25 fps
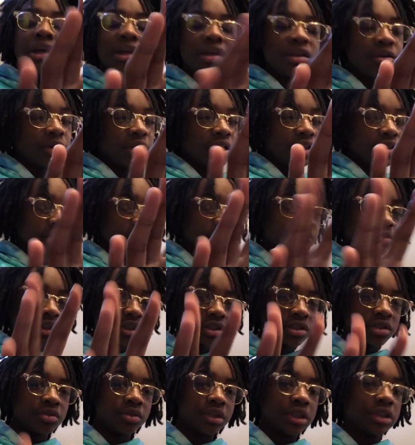Anyways,
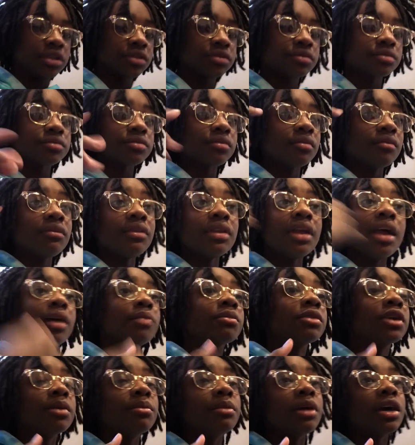anyways, anyways.
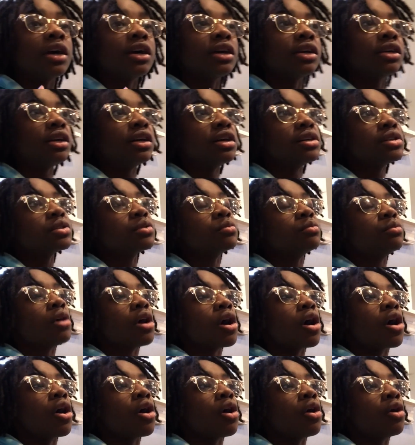Get my hair done
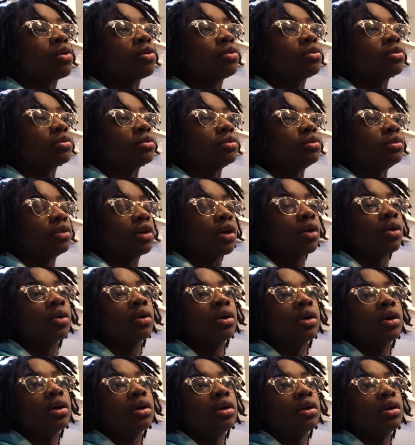tomorrow. No.
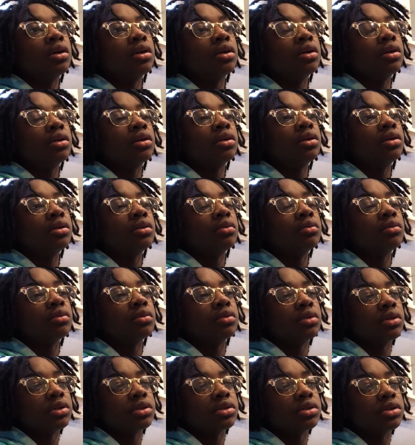
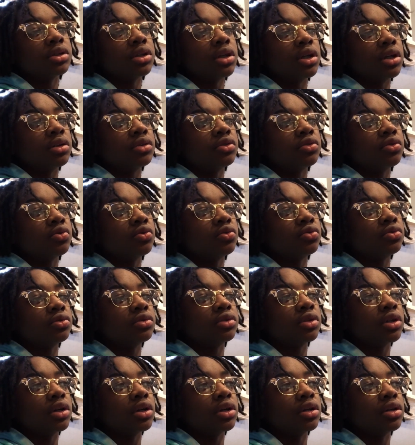What's that?
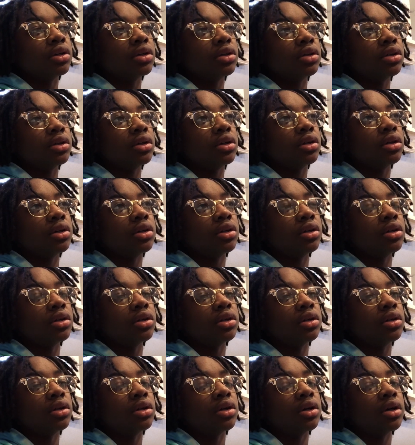Tuesday.
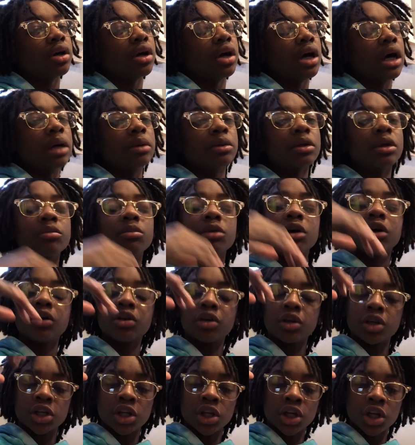I'll get my
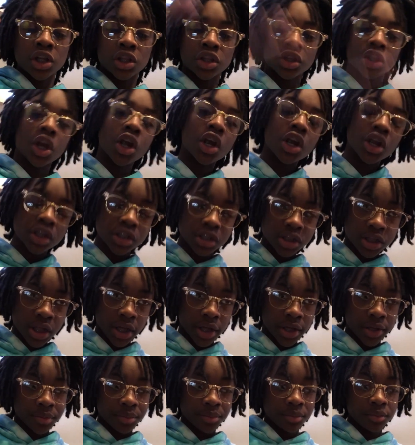hair done
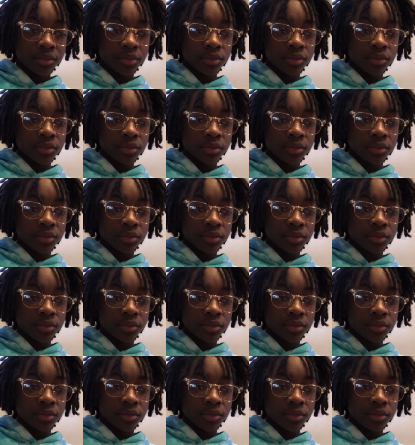Thursday.